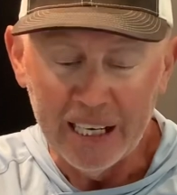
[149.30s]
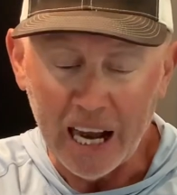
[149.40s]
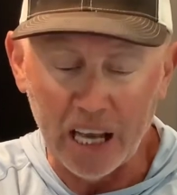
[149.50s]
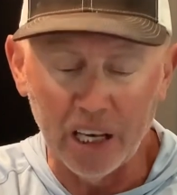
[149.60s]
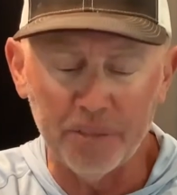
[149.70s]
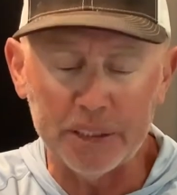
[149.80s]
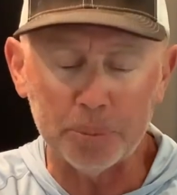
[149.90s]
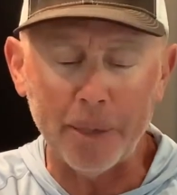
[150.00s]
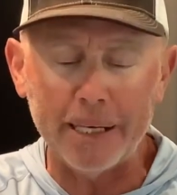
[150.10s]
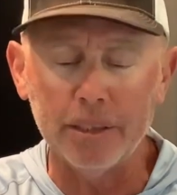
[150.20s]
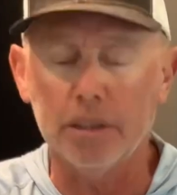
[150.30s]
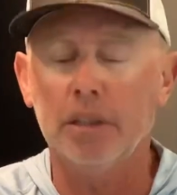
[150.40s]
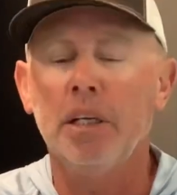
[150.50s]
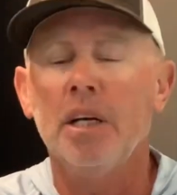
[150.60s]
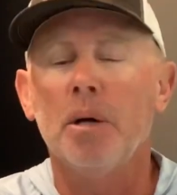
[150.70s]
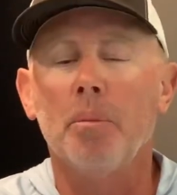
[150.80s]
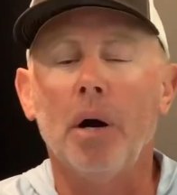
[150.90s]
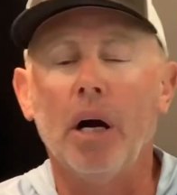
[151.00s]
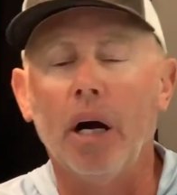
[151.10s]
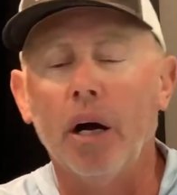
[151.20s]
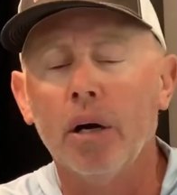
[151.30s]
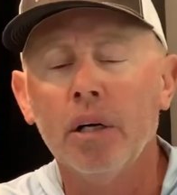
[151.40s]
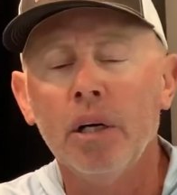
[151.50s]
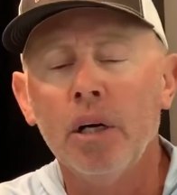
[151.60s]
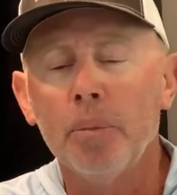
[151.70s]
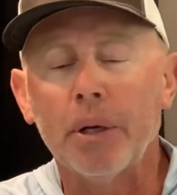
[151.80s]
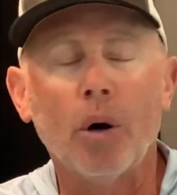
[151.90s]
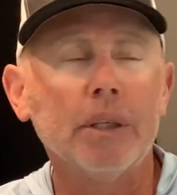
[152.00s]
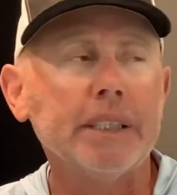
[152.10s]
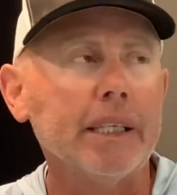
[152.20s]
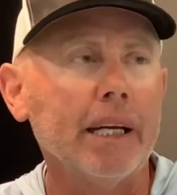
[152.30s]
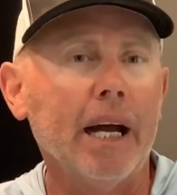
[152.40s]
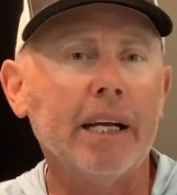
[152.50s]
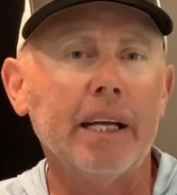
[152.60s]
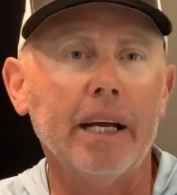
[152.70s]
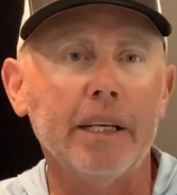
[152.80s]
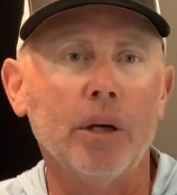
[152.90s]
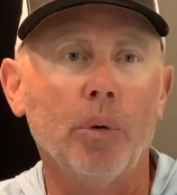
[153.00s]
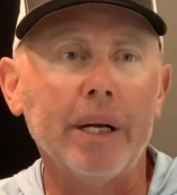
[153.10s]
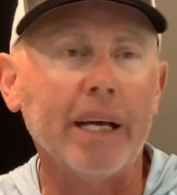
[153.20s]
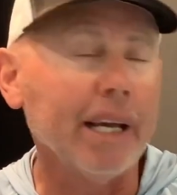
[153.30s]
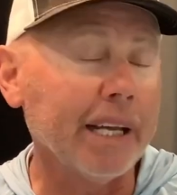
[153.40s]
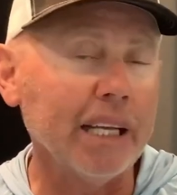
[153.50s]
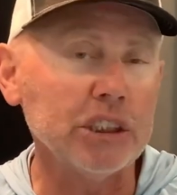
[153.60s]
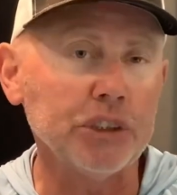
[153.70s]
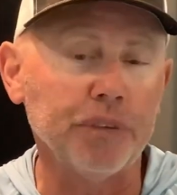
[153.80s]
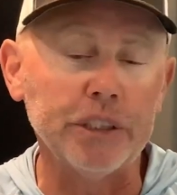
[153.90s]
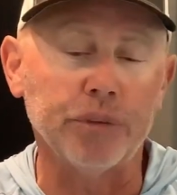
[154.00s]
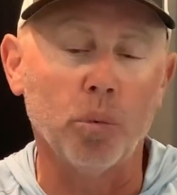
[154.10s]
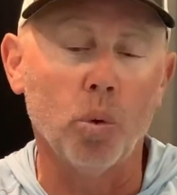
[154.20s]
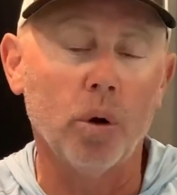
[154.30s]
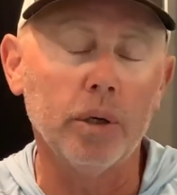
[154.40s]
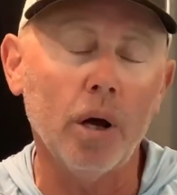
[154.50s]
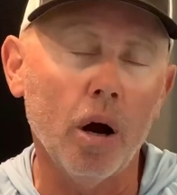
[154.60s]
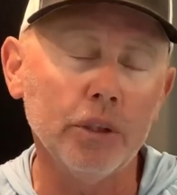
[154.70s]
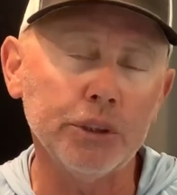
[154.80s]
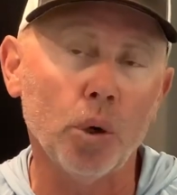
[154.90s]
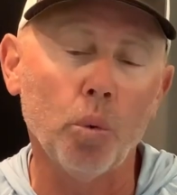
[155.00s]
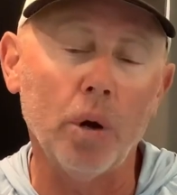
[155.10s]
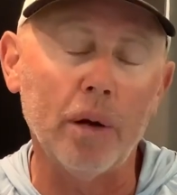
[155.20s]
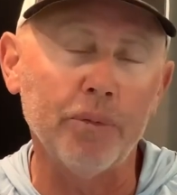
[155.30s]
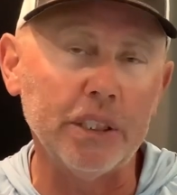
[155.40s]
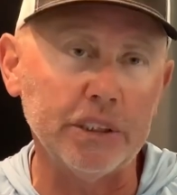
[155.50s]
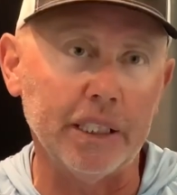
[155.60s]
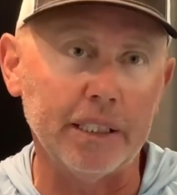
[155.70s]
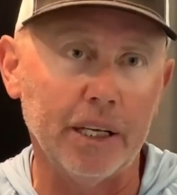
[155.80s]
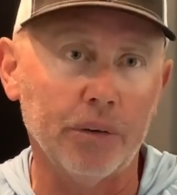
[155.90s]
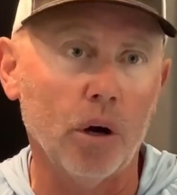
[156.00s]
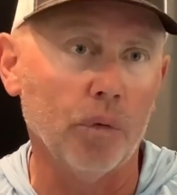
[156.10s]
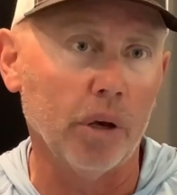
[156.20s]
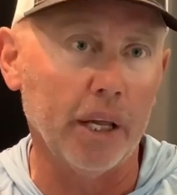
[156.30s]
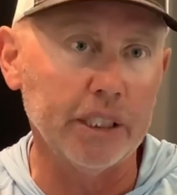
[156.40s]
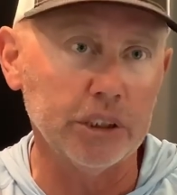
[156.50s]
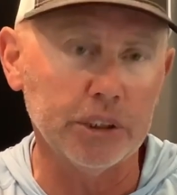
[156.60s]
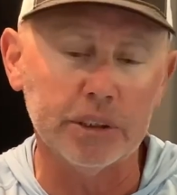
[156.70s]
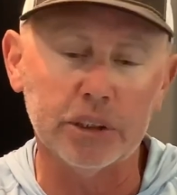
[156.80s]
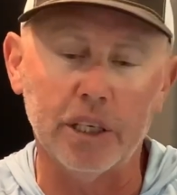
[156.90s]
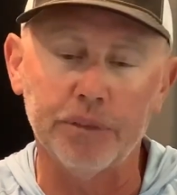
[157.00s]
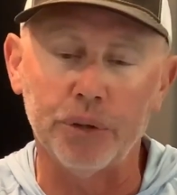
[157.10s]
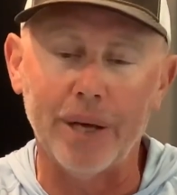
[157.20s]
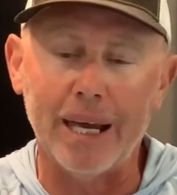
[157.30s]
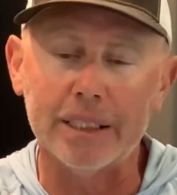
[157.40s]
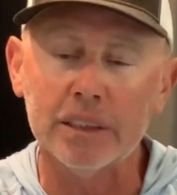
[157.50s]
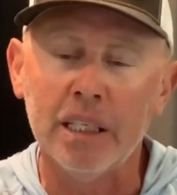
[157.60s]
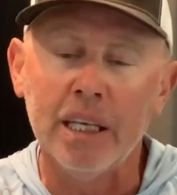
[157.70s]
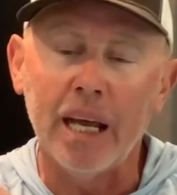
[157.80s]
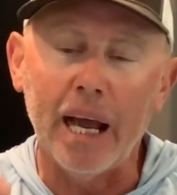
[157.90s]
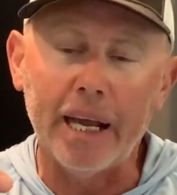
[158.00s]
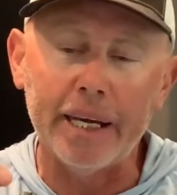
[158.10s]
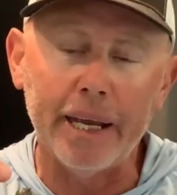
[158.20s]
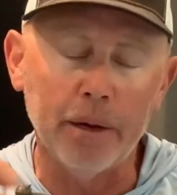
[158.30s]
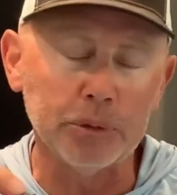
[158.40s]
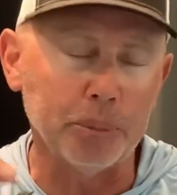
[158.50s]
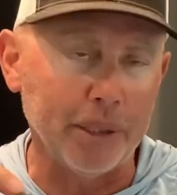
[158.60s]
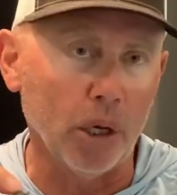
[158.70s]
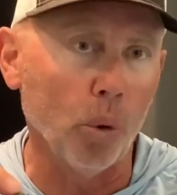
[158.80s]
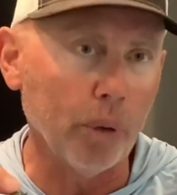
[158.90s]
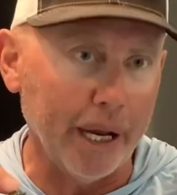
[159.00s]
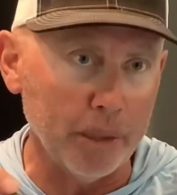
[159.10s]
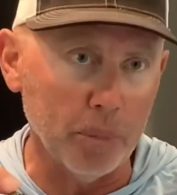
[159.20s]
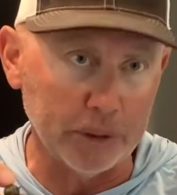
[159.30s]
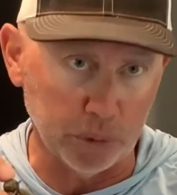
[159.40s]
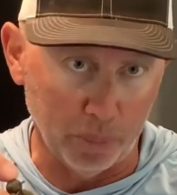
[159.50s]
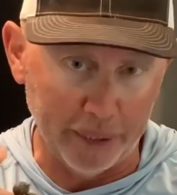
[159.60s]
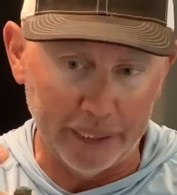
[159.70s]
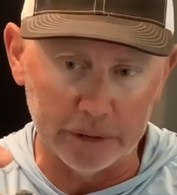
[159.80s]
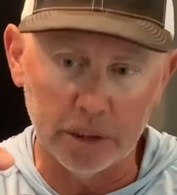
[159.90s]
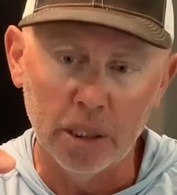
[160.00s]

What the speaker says: I love this bait because it catches fish for one. Also, when I'm fishing it down there on the ledges and stuff, you guys, it helps me locate mussel beds